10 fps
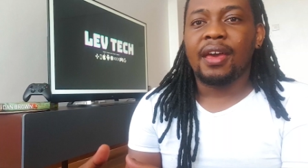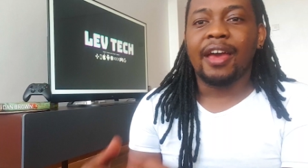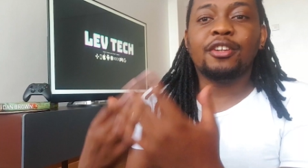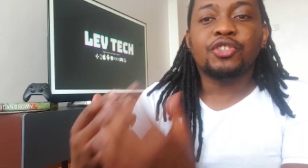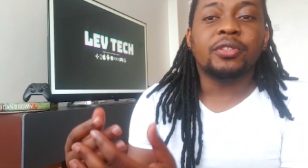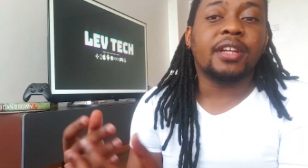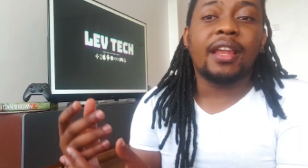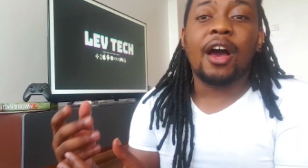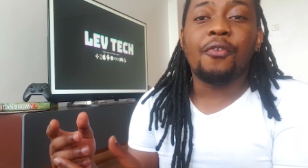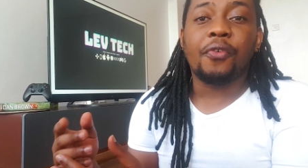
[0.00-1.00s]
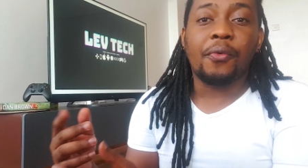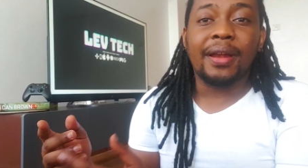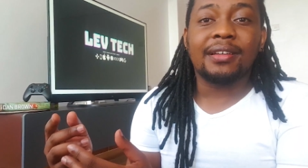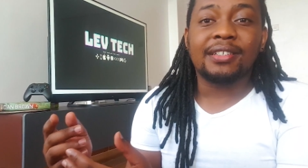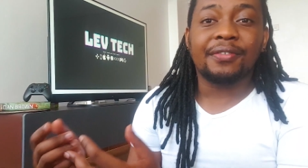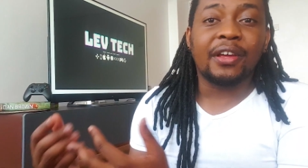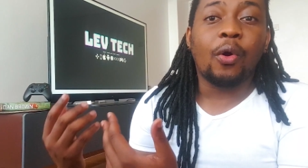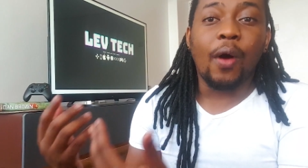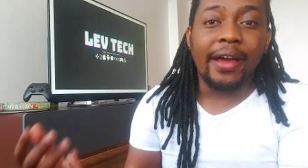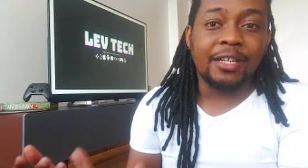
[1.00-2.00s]
and should allow for relatively
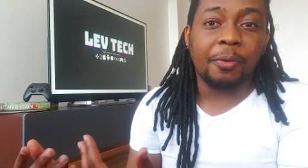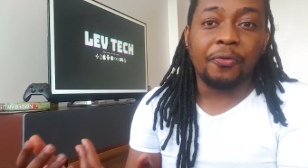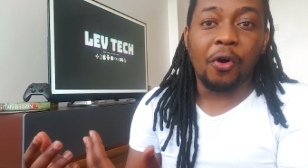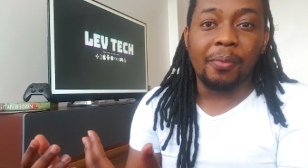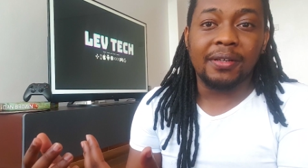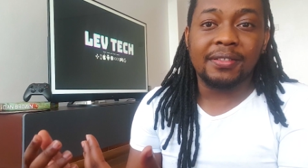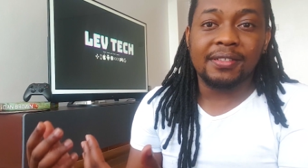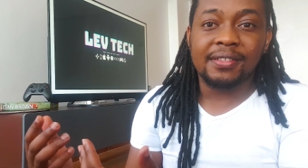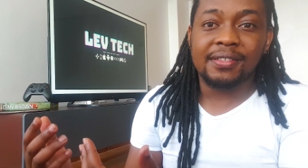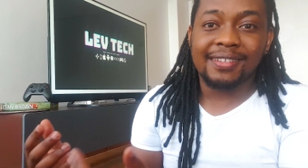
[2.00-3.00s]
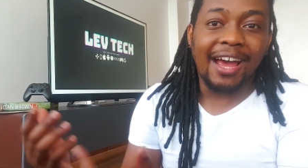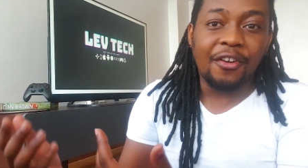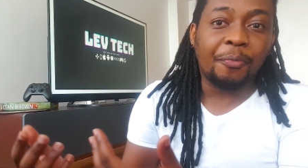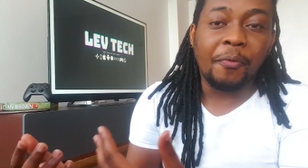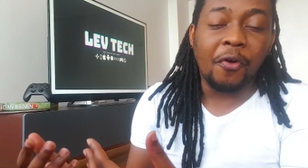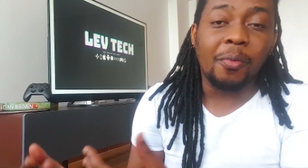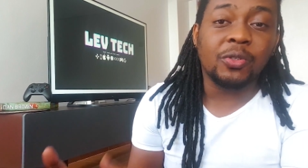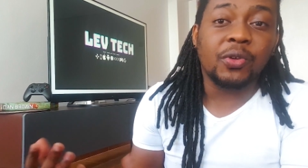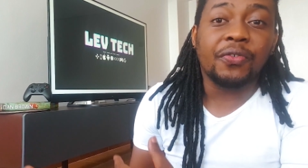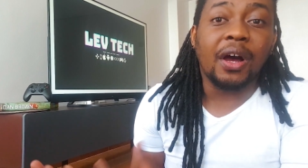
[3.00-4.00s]
quiet performance, the kind of
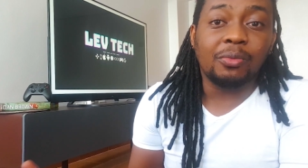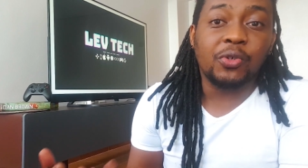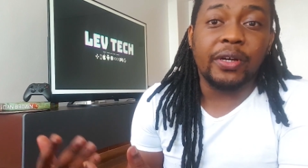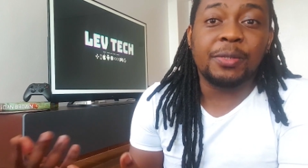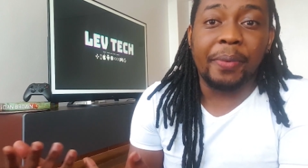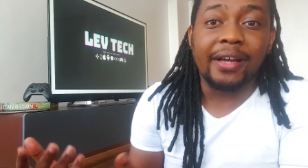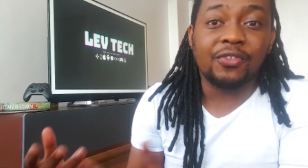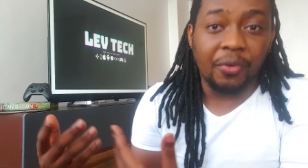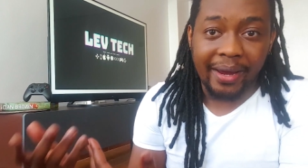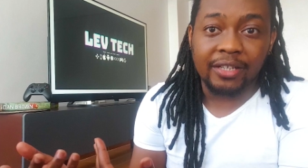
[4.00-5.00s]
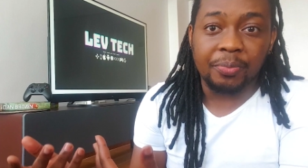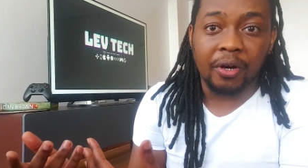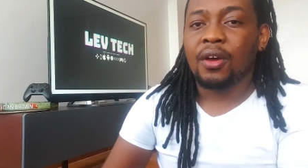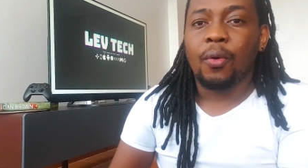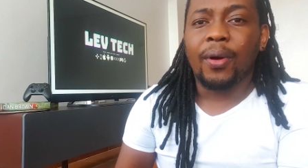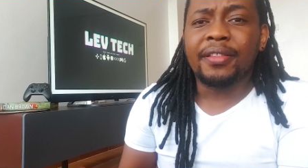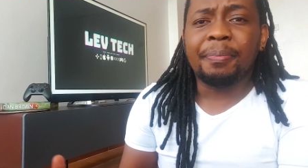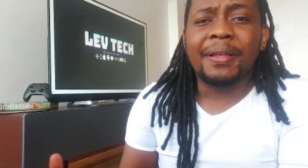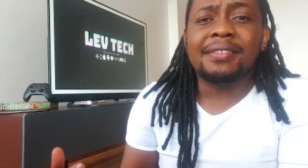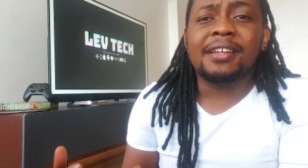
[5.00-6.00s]
performance we've come to expect from Xbox. While the
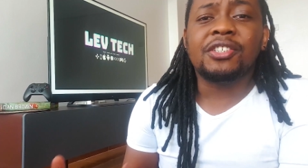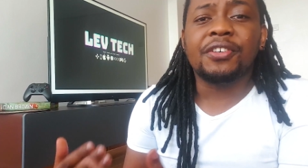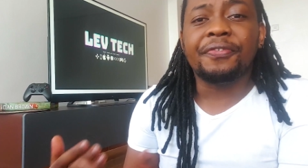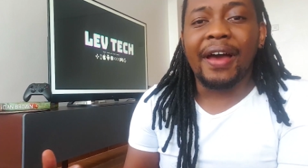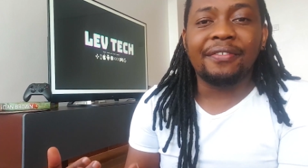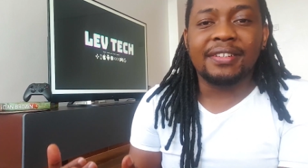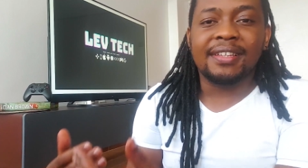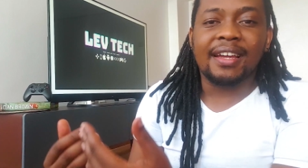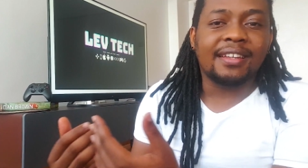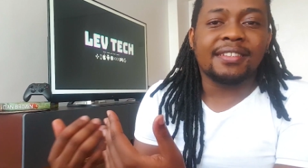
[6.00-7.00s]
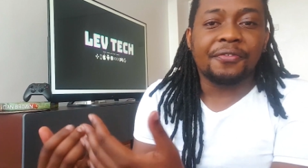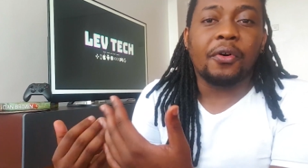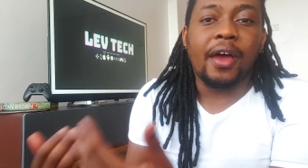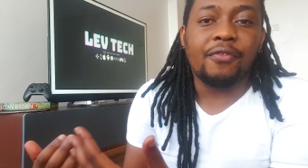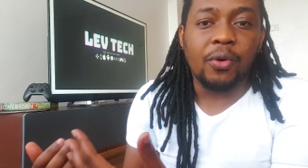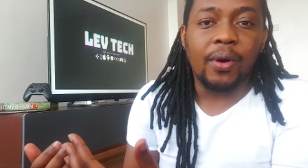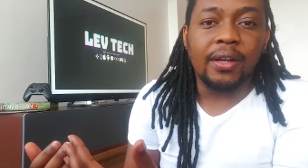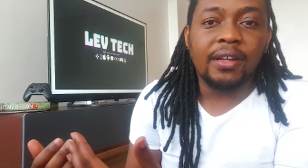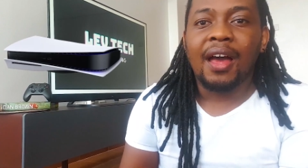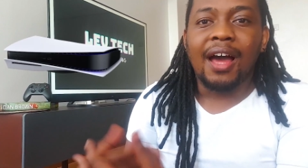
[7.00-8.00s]
PlayStation 5 design isn't for
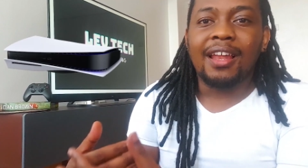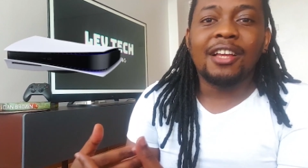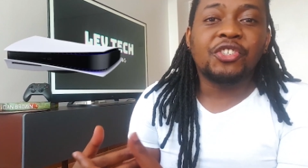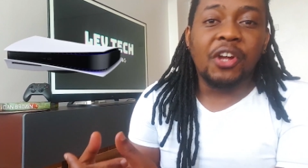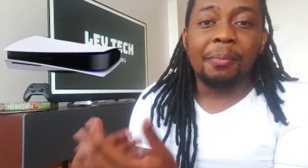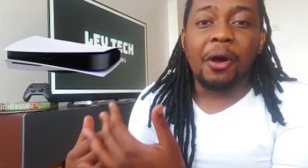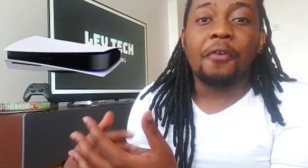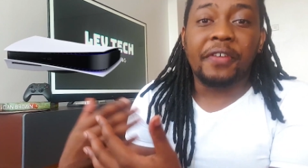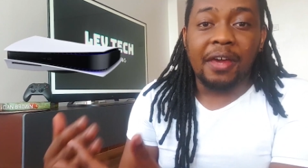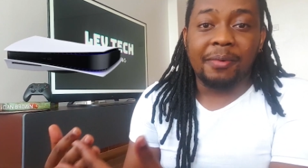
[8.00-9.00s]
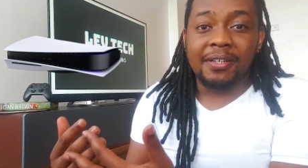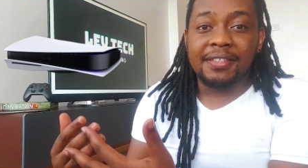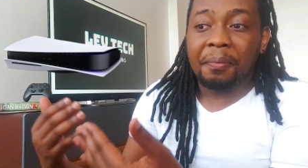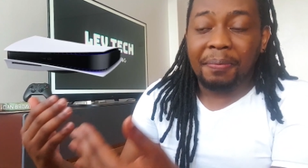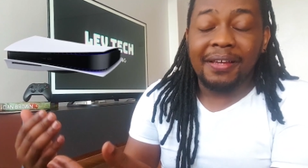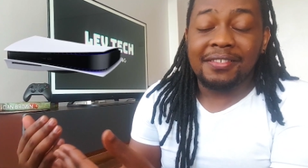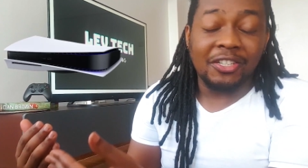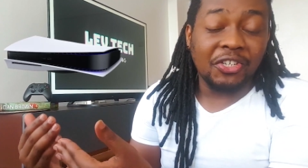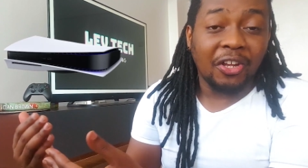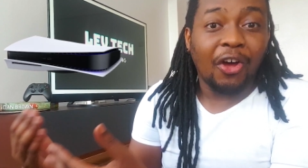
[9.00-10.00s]
everyone, a large number of gamers,
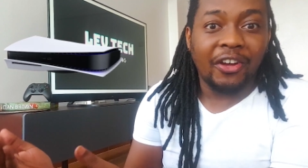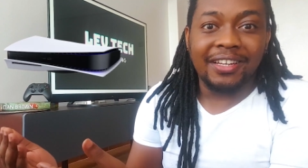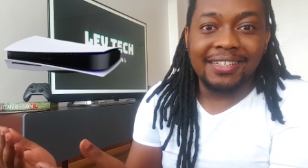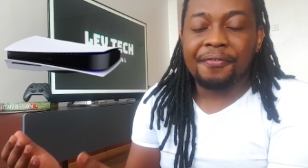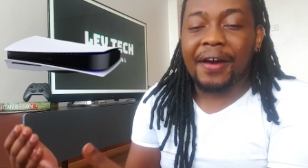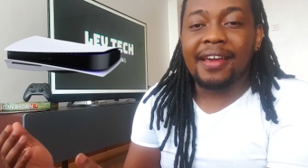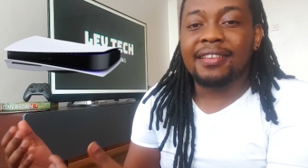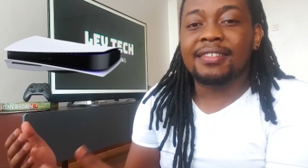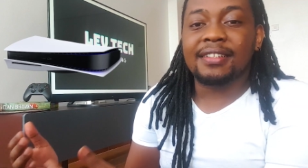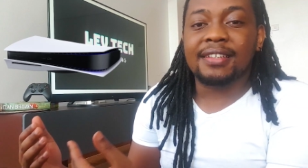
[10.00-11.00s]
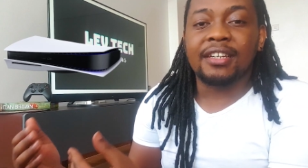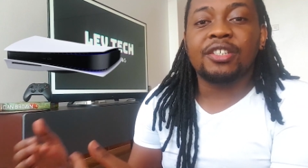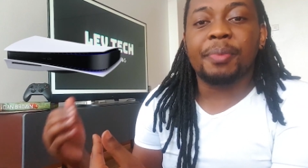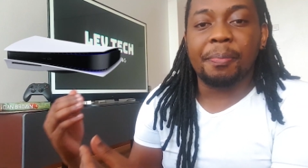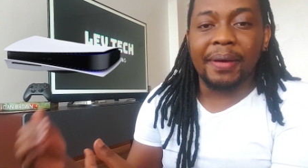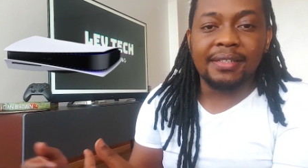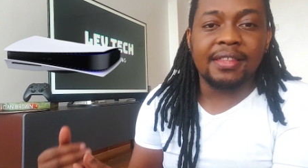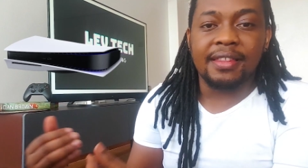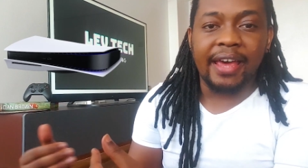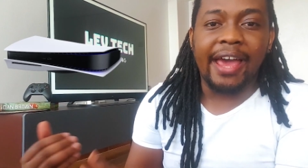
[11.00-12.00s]
PlayStation loyalists, find this design to be better
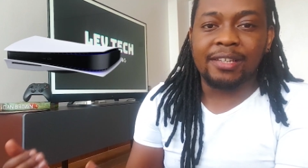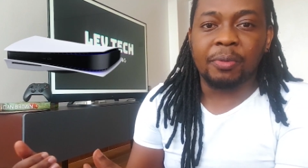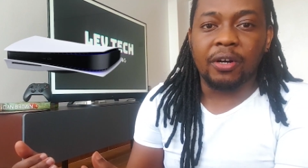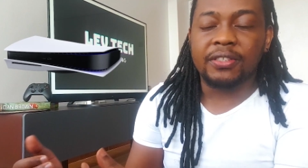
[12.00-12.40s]
than the Xbox.